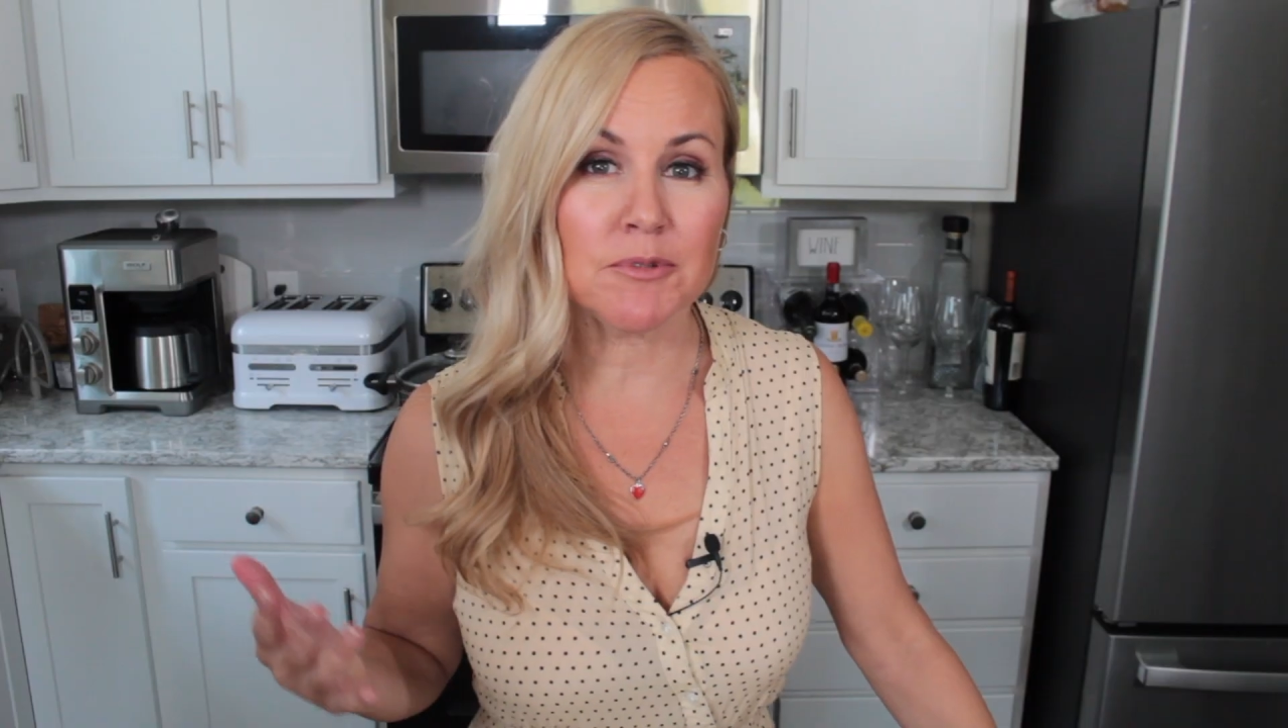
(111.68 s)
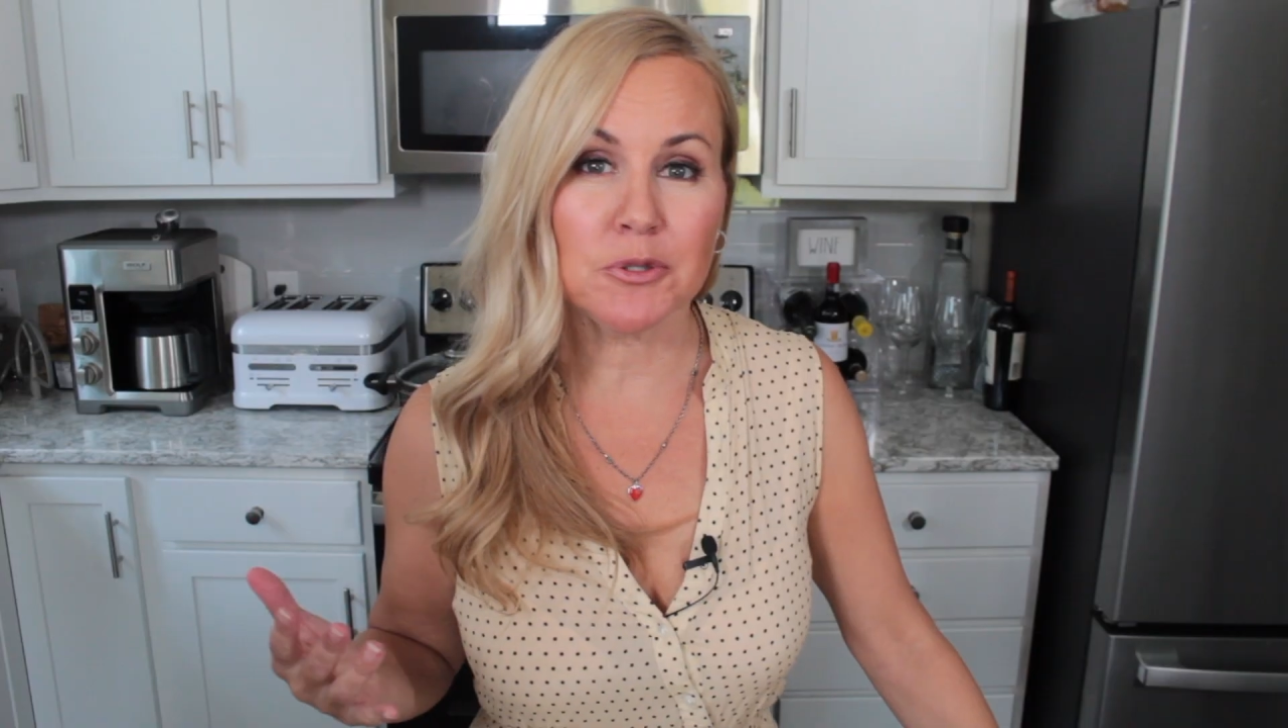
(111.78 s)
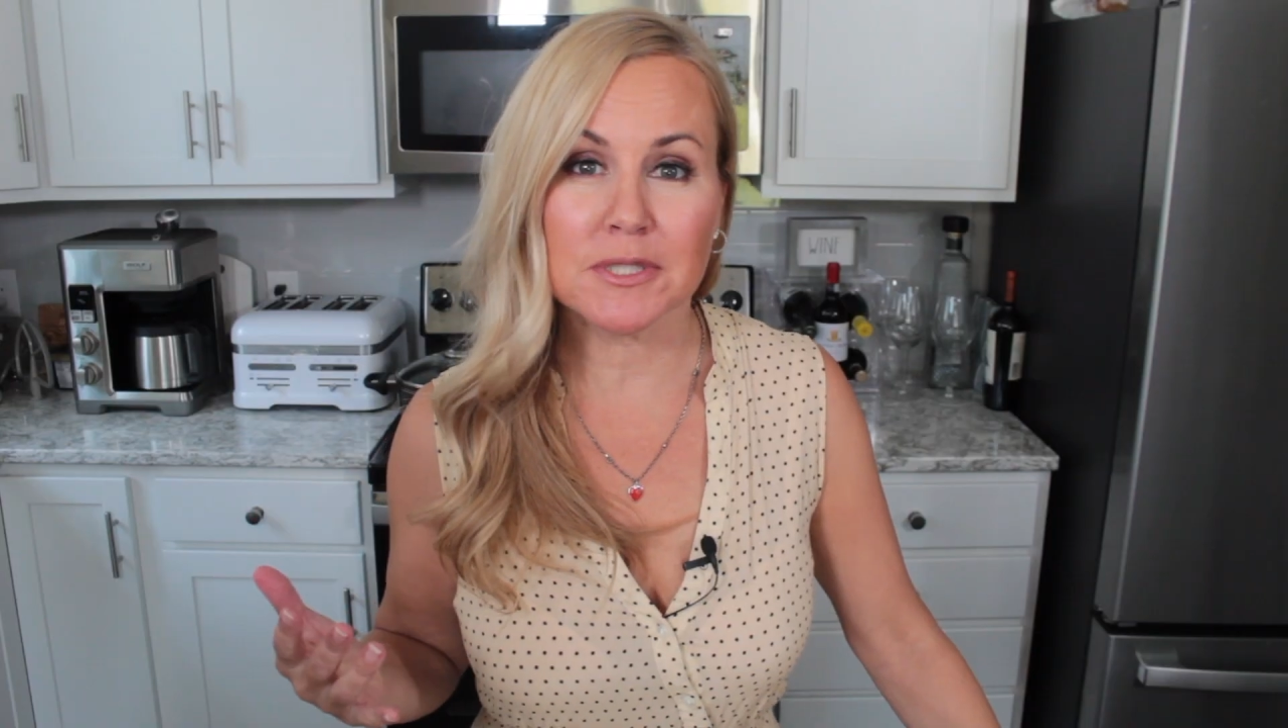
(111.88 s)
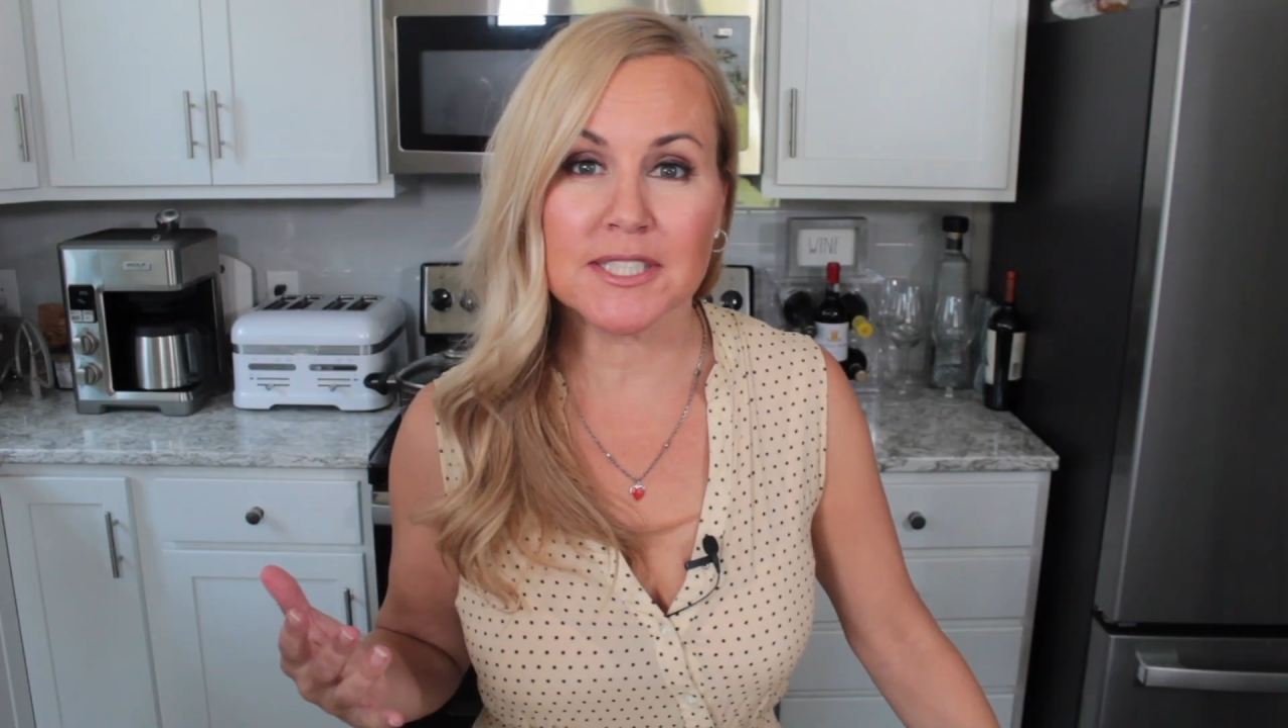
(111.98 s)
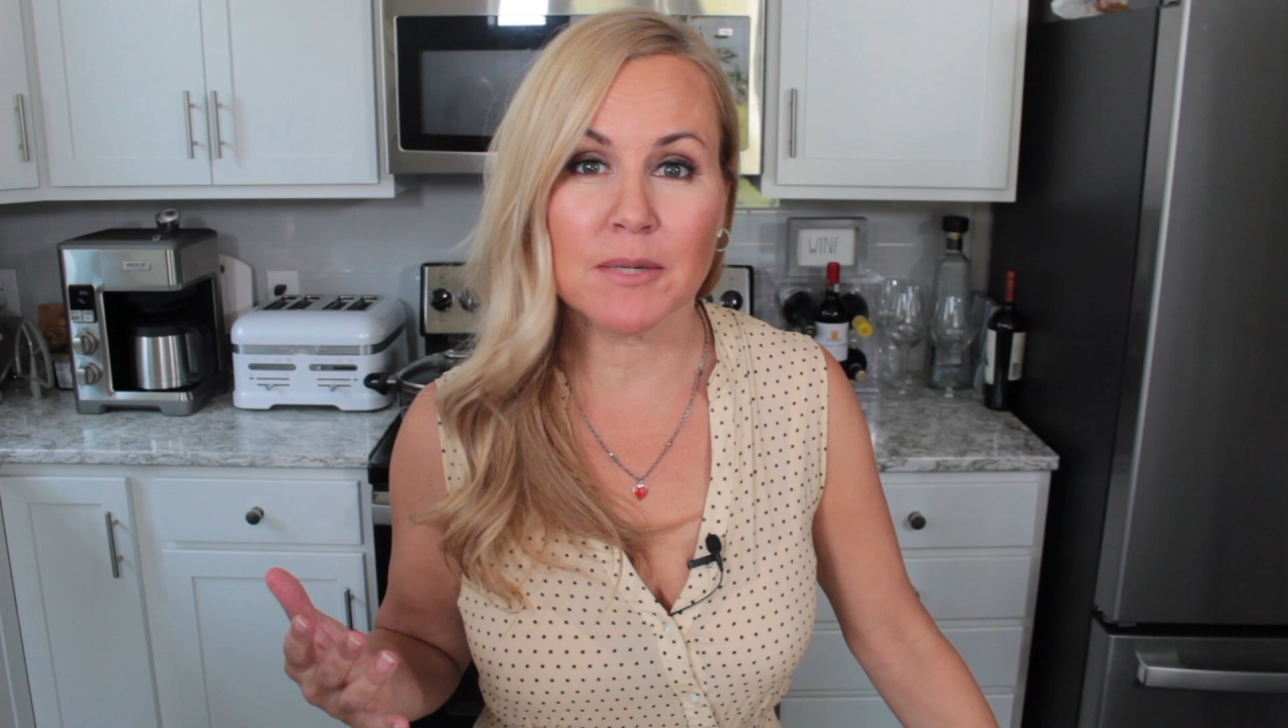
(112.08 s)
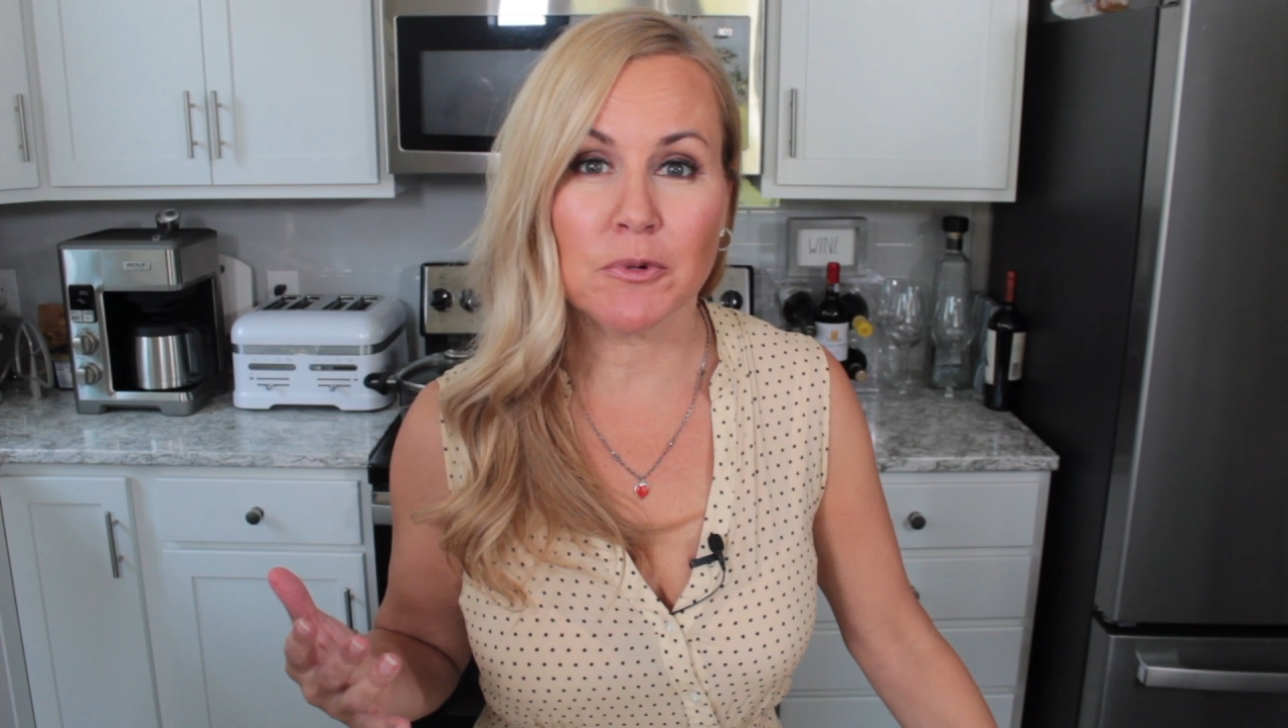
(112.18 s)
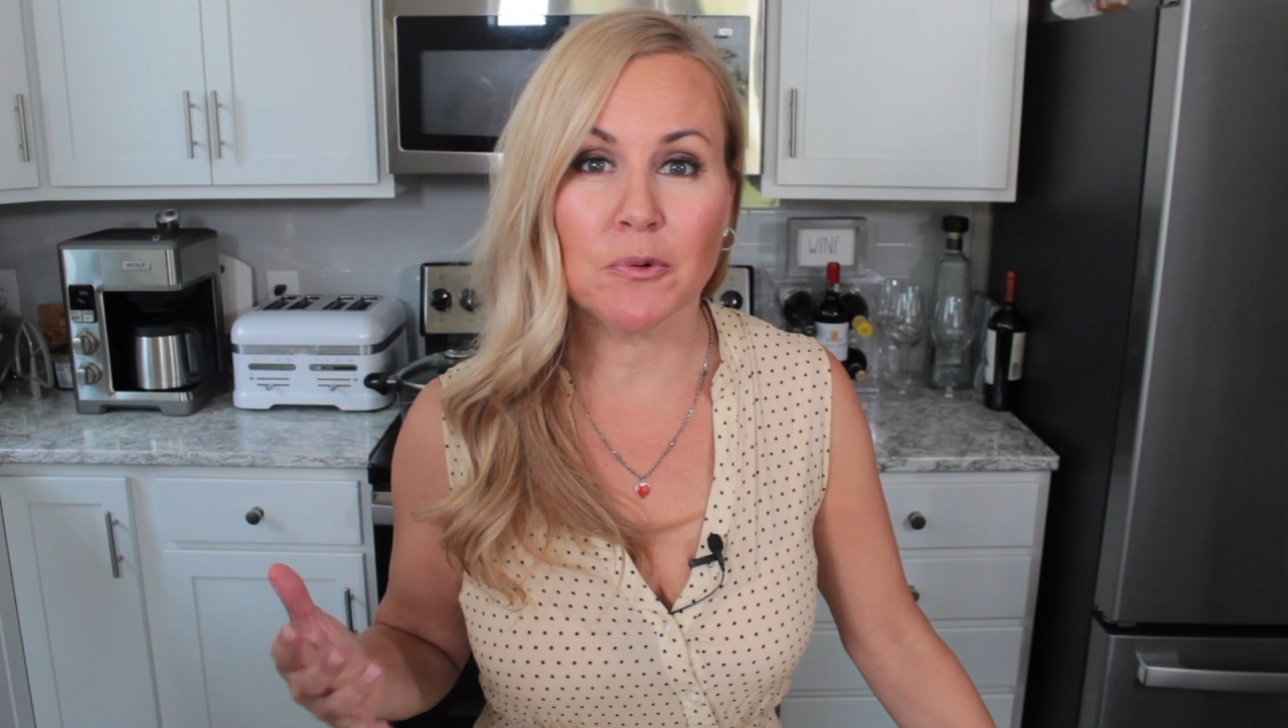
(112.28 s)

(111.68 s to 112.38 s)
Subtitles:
to a simmer,